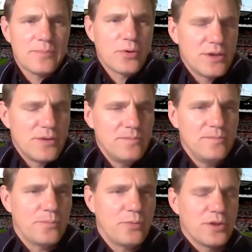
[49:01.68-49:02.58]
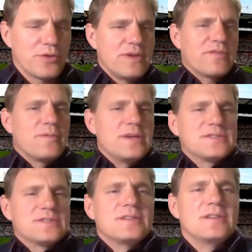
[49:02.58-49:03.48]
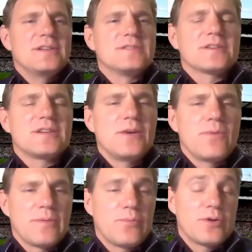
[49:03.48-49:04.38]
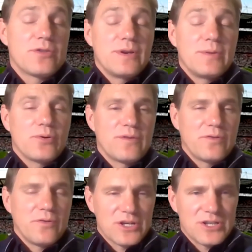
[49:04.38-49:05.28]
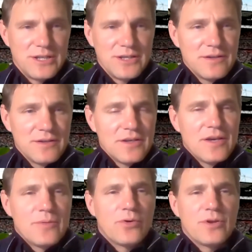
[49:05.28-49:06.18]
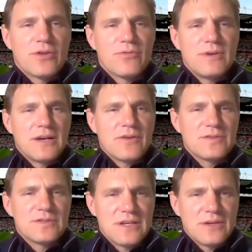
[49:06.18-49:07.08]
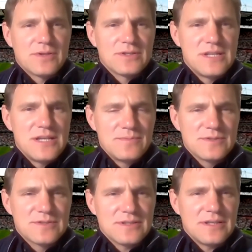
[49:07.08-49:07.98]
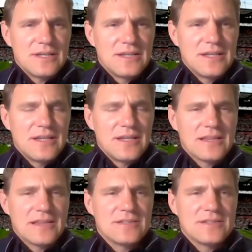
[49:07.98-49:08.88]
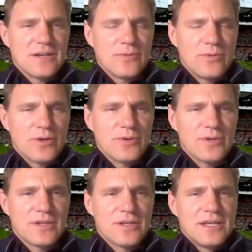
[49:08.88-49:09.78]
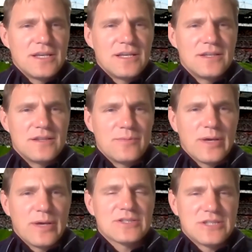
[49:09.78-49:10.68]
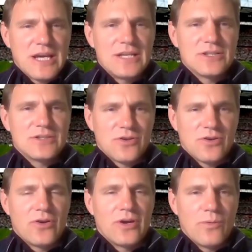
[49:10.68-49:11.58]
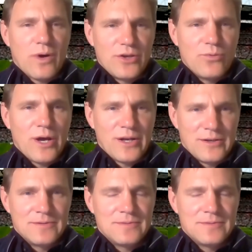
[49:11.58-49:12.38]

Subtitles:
point three for me is a key one. Point three and point four, actually. Point three, I often say with the teams and the athletes that I work with, the biggest danger is not knowing why you won.